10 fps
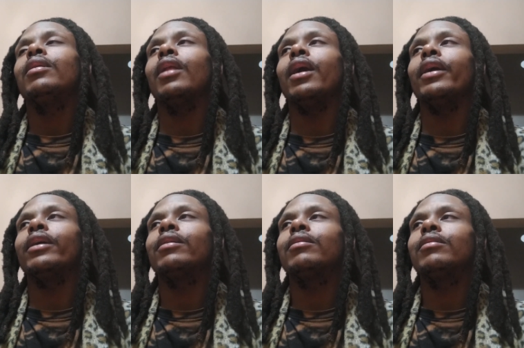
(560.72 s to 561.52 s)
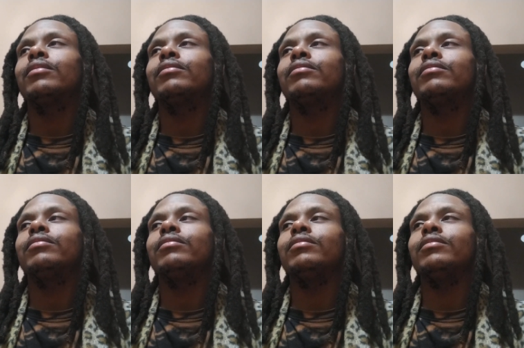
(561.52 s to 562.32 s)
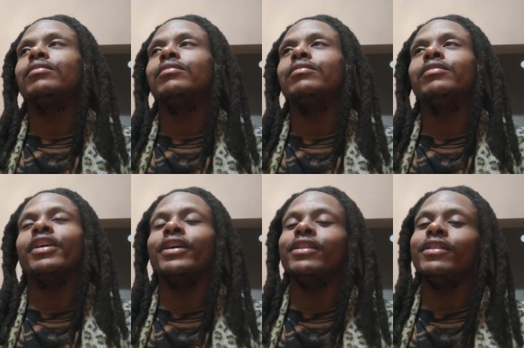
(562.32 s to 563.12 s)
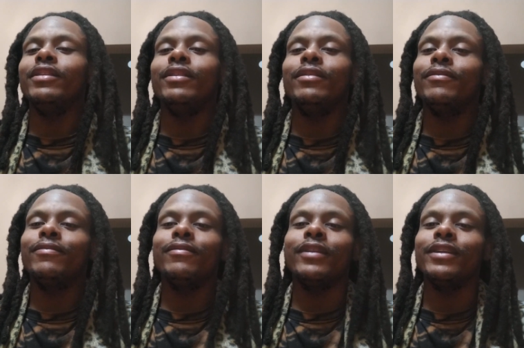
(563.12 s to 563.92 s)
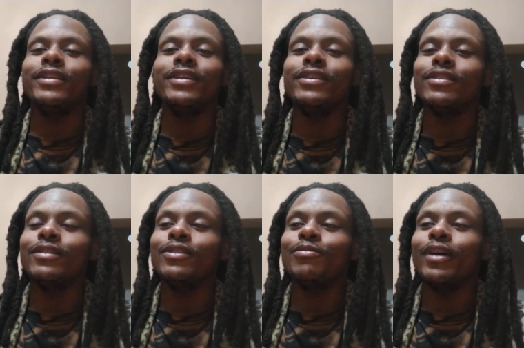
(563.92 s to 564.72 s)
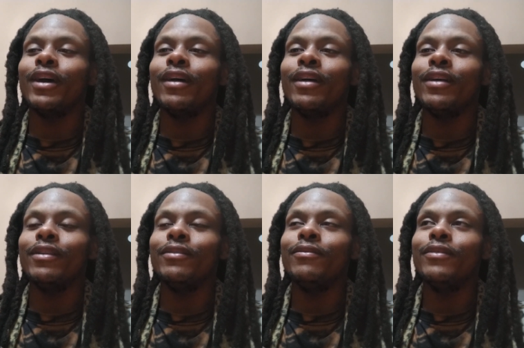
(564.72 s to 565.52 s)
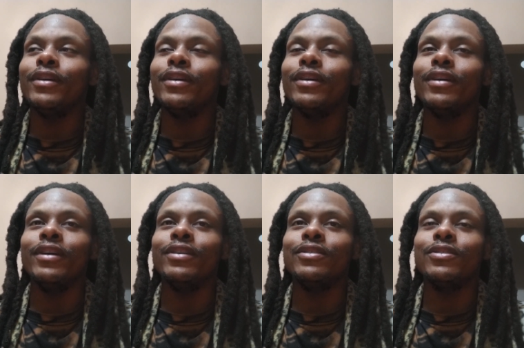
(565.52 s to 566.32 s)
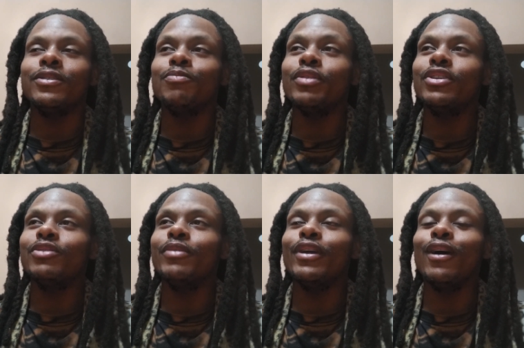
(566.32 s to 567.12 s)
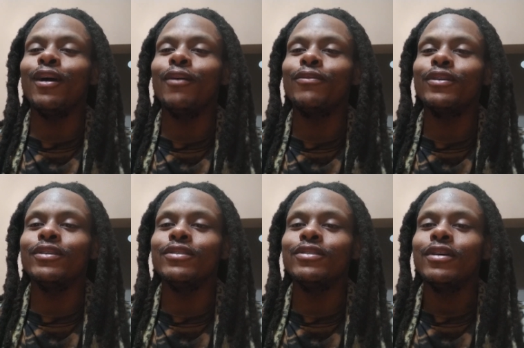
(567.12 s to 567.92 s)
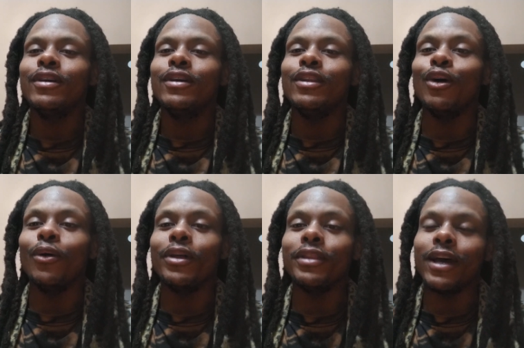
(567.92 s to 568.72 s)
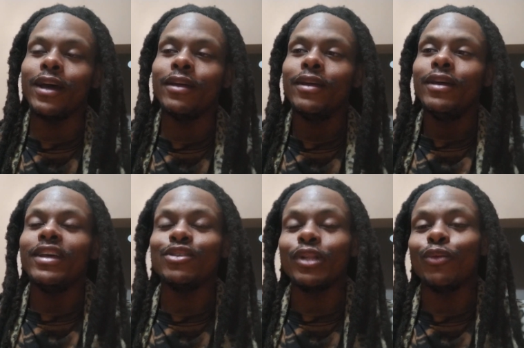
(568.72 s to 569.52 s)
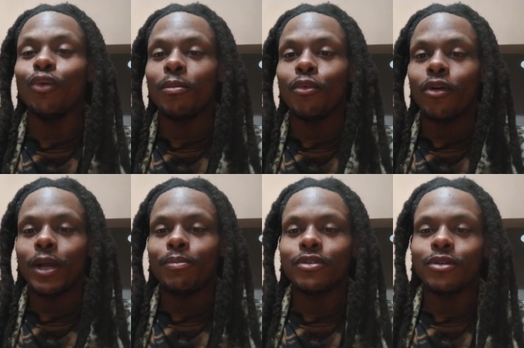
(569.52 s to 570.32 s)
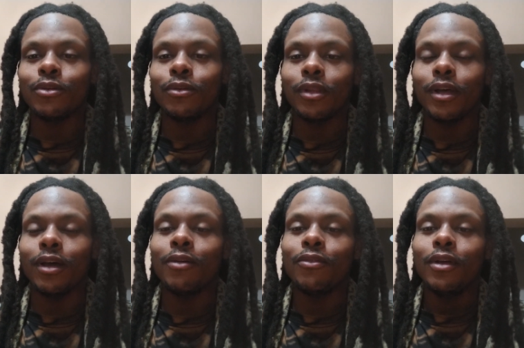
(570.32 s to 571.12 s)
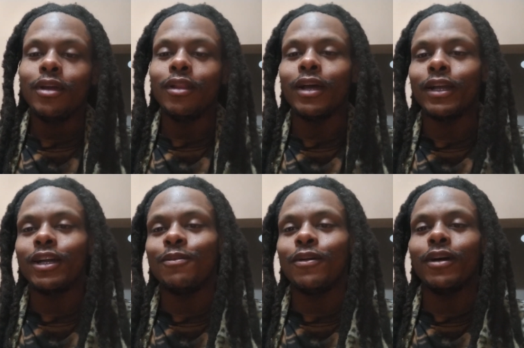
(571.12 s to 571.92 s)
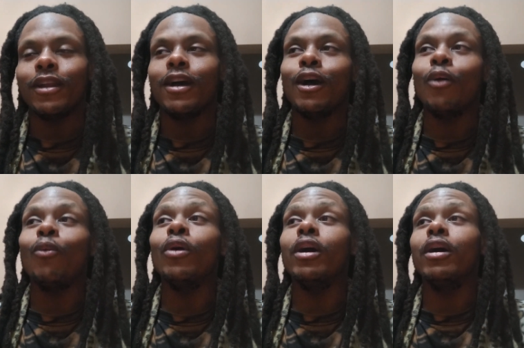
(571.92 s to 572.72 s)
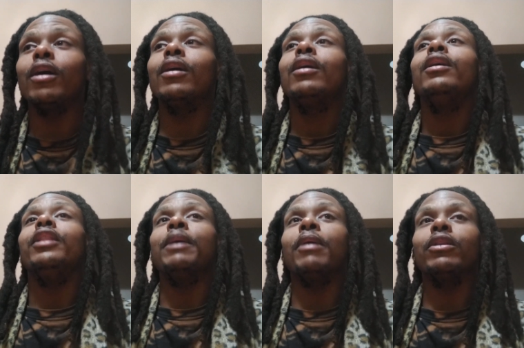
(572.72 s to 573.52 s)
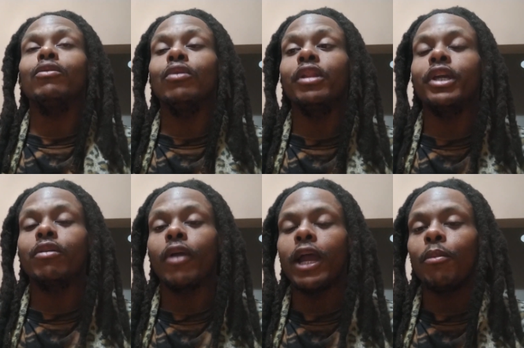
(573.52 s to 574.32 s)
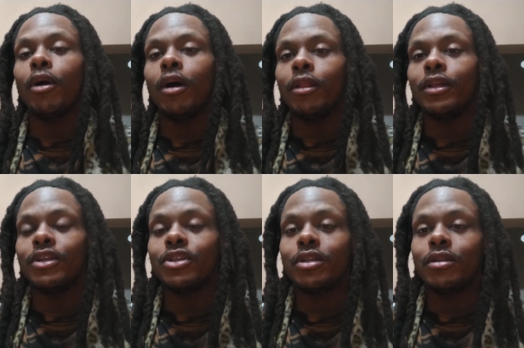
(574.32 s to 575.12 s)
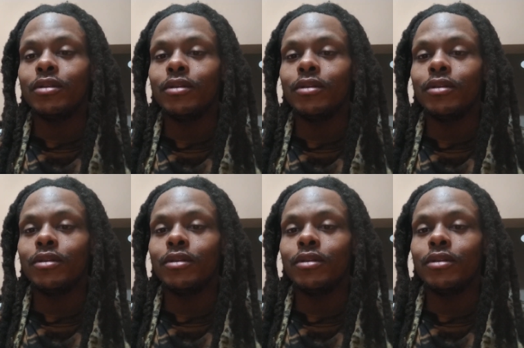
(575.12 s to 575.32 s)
Like they they teasing us, man, and is is pissing me off because knowing that it's only one more episode left. Like, come on now, what they about to really cram all this